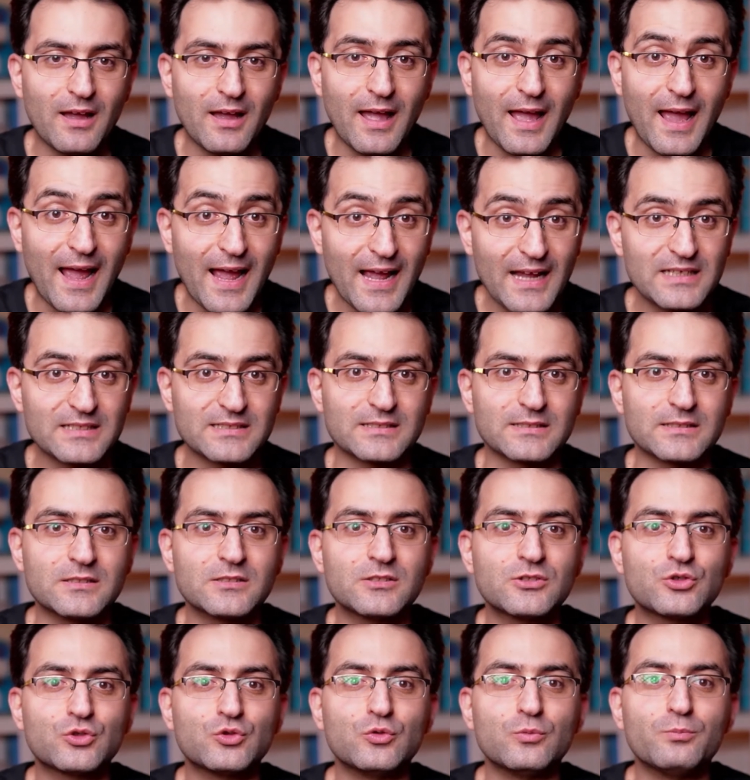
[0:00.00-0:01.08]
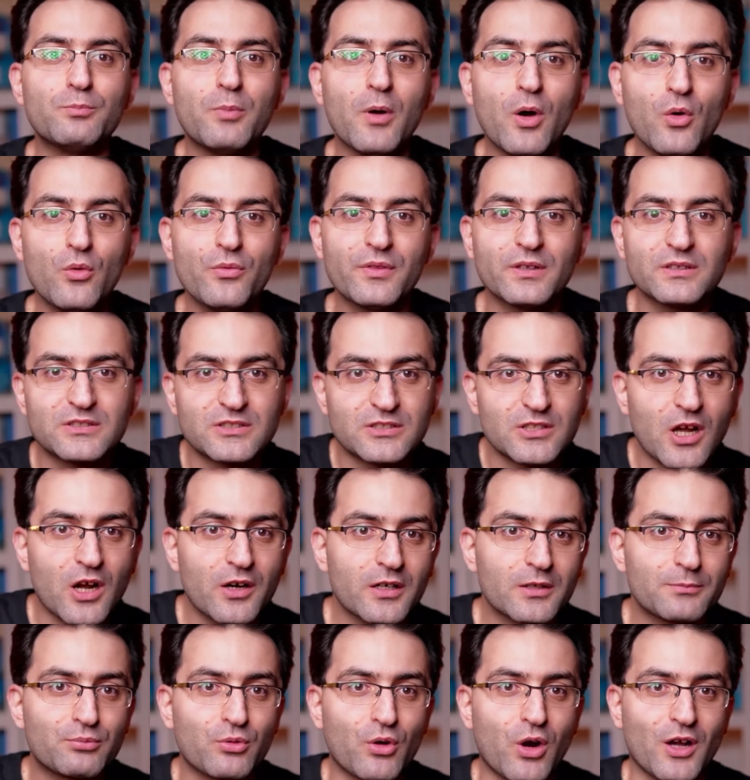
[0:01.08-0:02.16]
access to both a
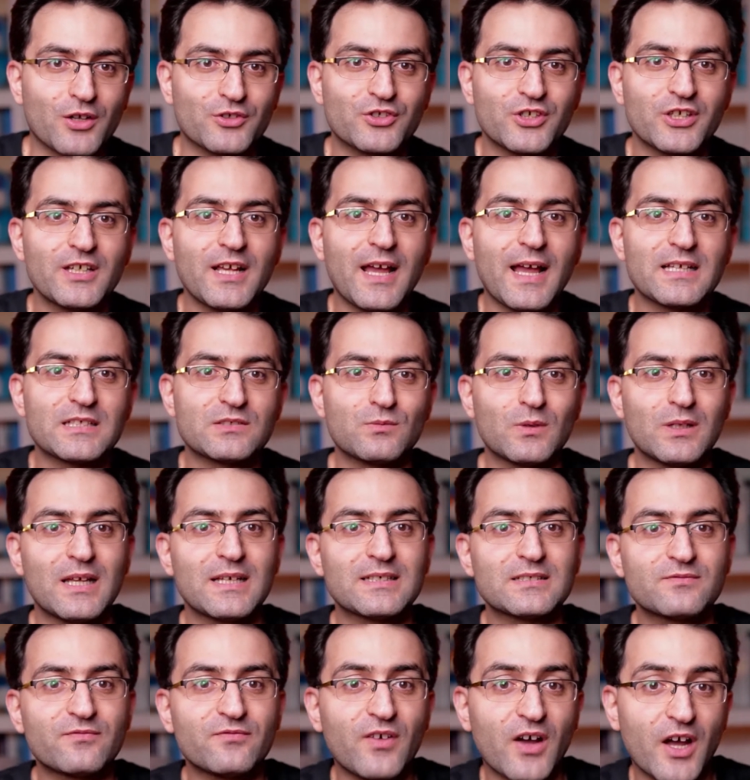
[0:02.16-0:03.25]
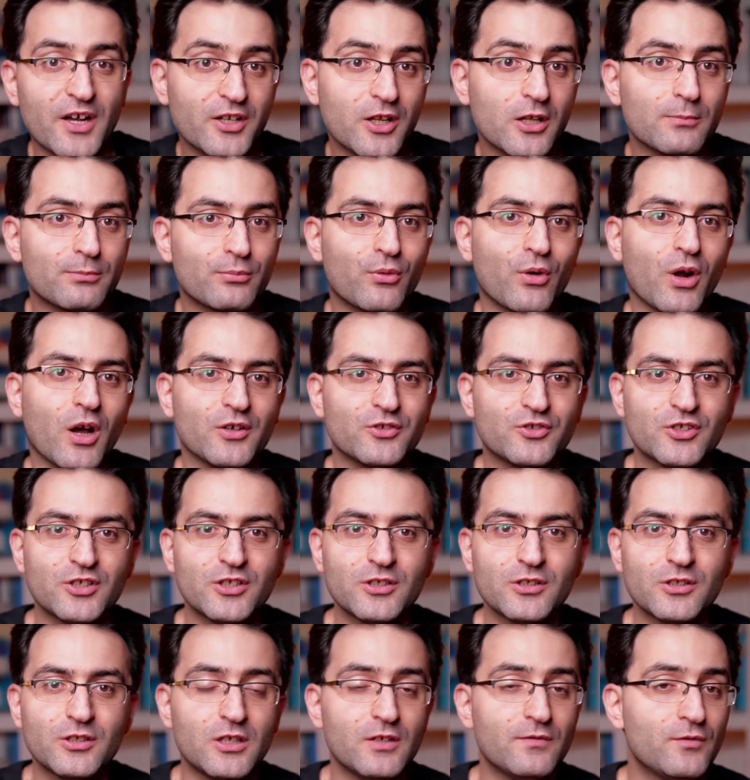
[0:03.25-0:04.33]
starter project as well as final project.
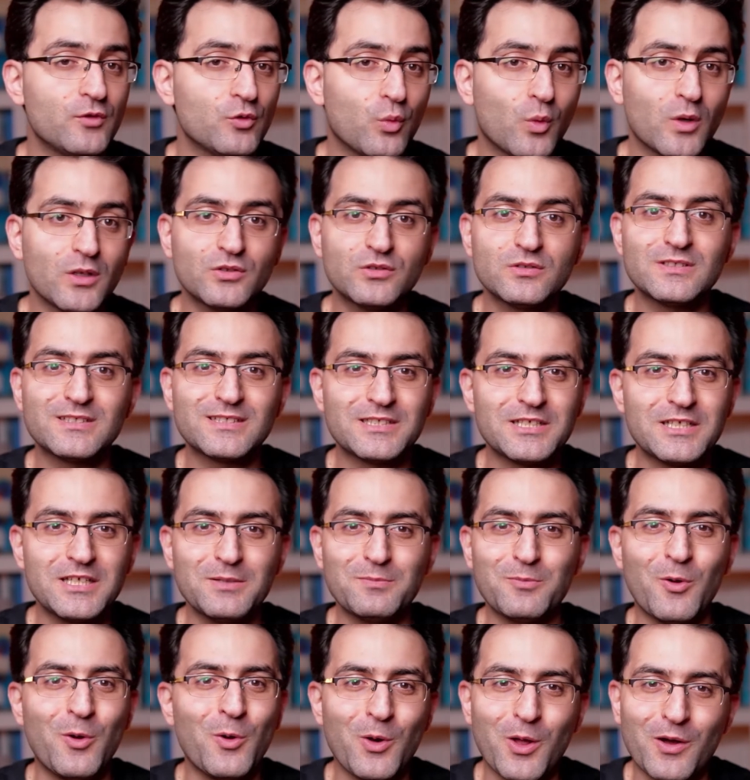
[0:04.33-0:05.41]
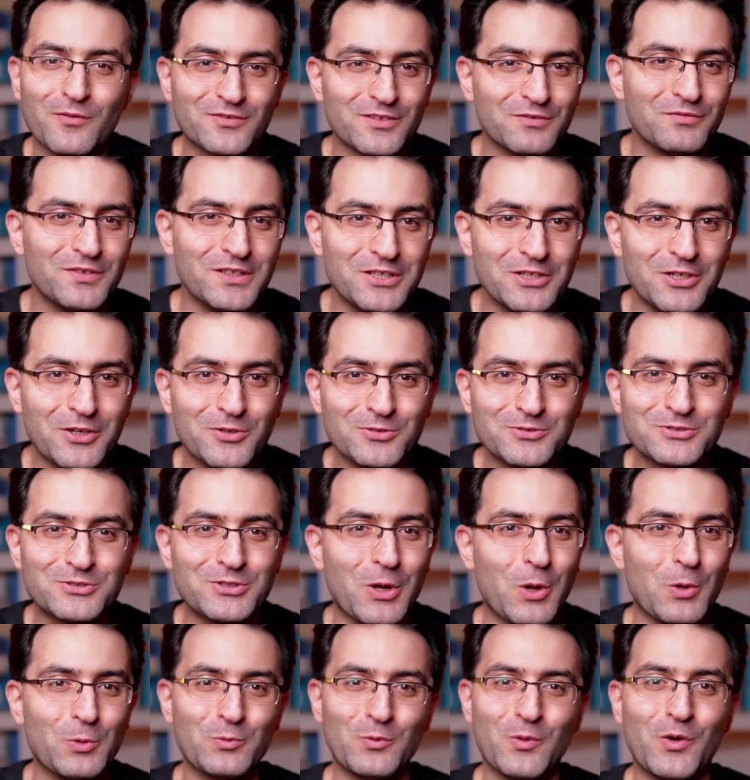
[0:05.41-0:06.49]
If you want to skip all of the videos,
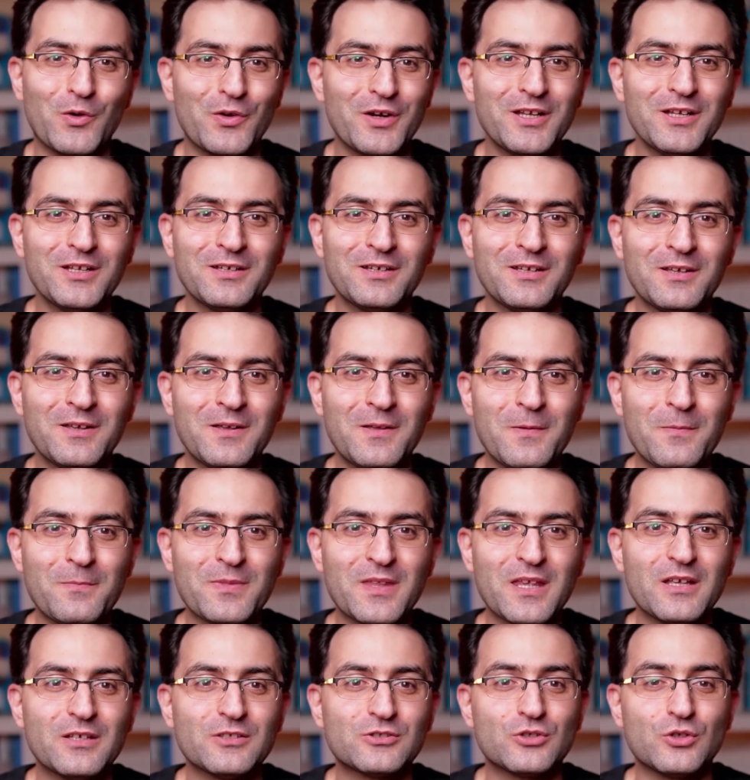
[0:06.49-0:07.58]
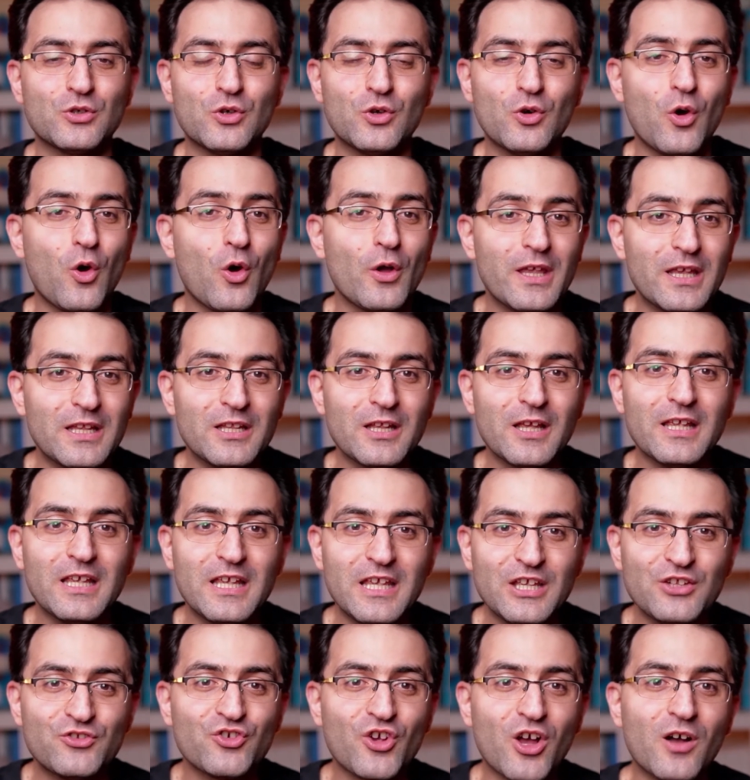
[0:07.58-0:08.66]
don't worry. So in
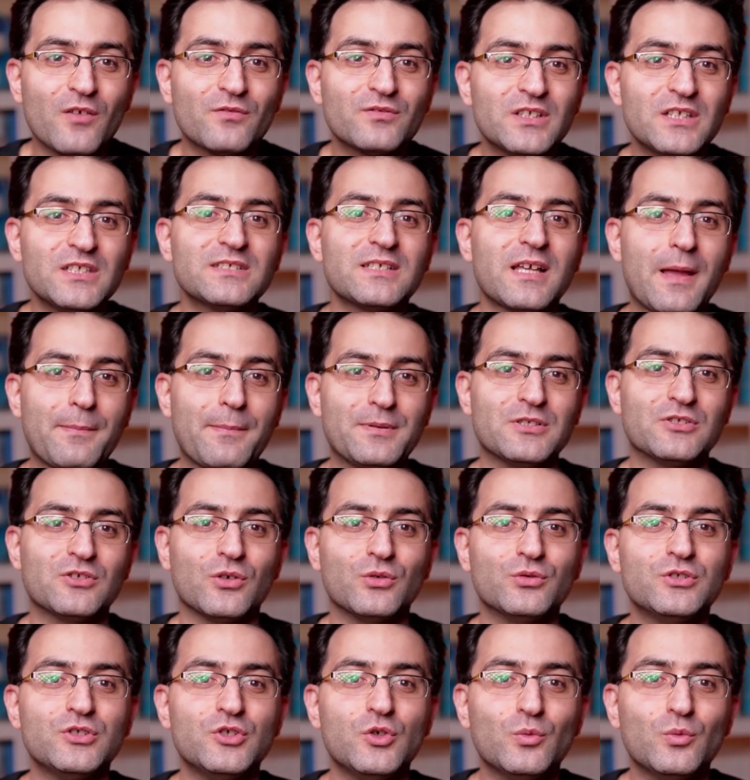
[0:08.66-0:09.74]
each of these episodes, you